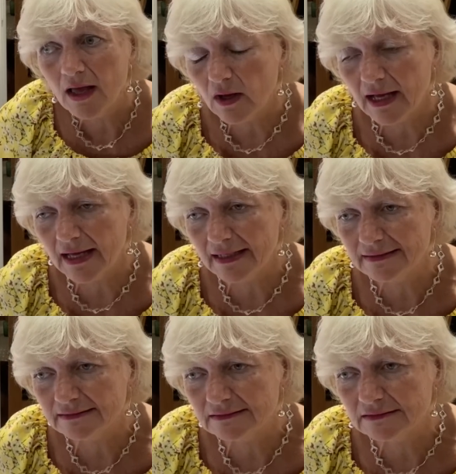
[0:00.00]

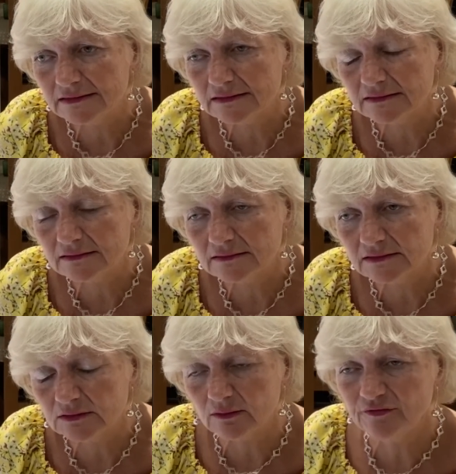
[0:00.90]
And
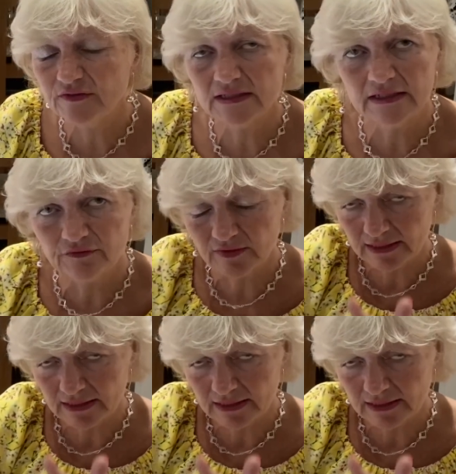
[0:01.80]
so you fill